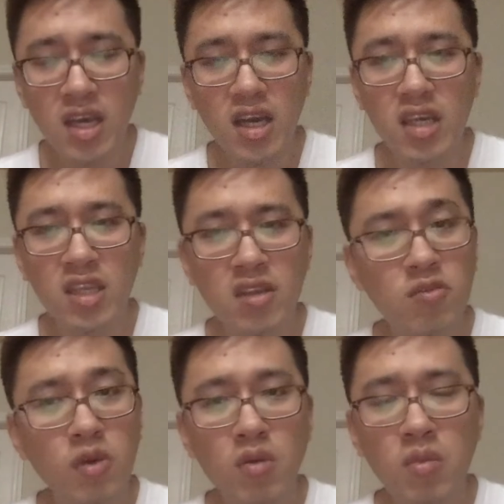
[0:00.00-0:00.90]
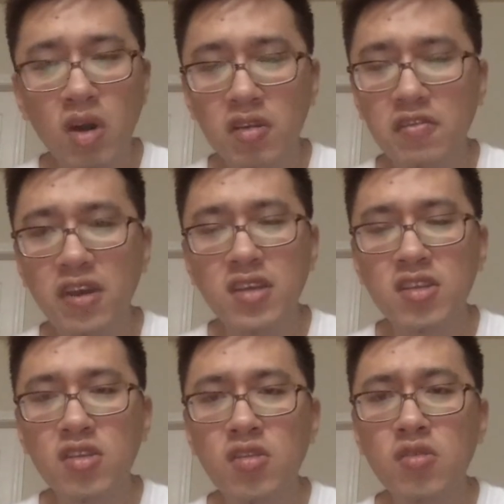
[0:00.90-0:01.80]
and it will modify the
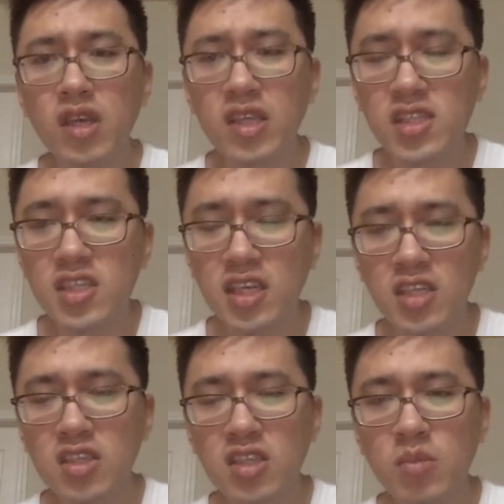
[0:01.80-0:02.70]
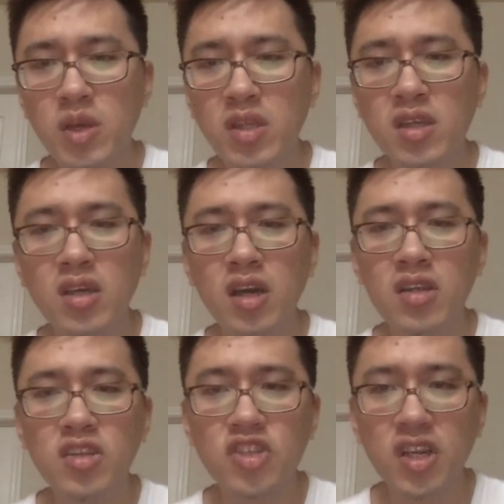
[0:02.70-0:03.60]
new instance depending on
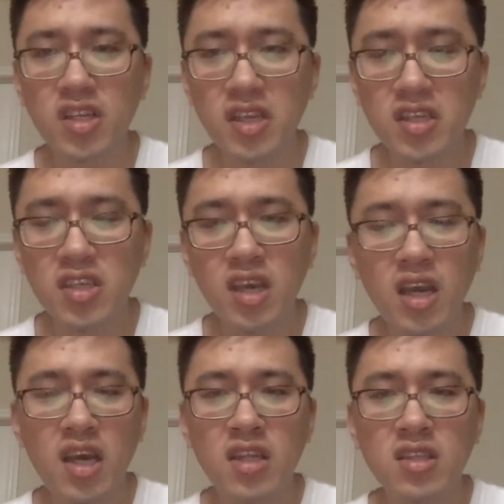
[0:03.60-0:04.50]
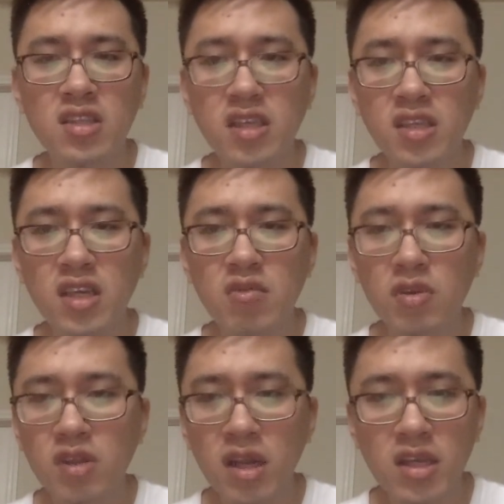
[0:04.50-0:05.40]
the changes, and then it will
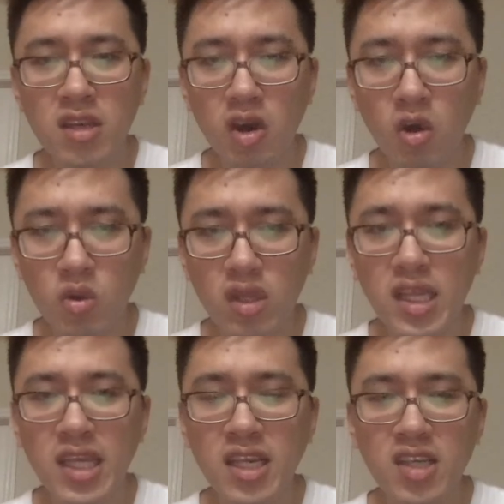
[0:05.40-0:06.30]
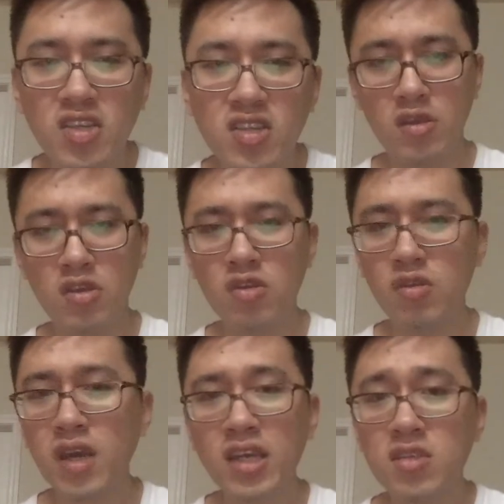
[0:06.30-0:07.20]
delete the old data instance. So you
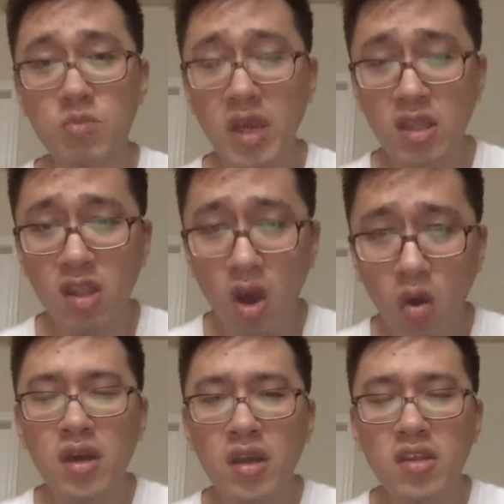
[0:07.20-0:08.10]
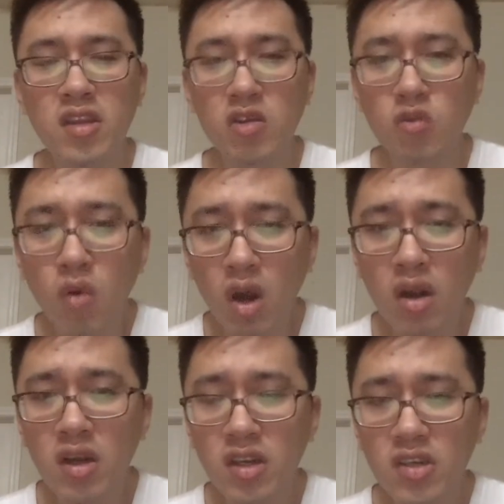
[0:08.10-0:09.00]
guys may know there
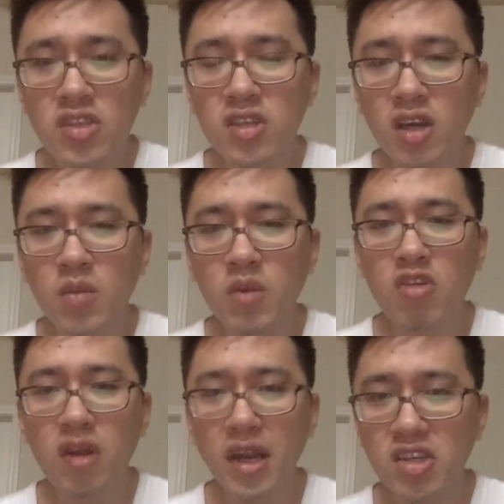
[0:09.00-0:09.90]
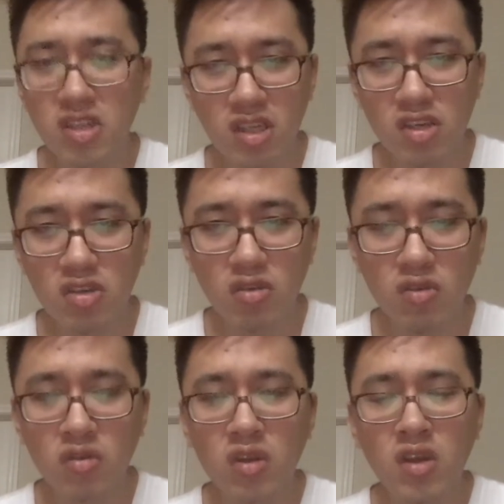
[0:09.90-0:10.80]
were some crashing issue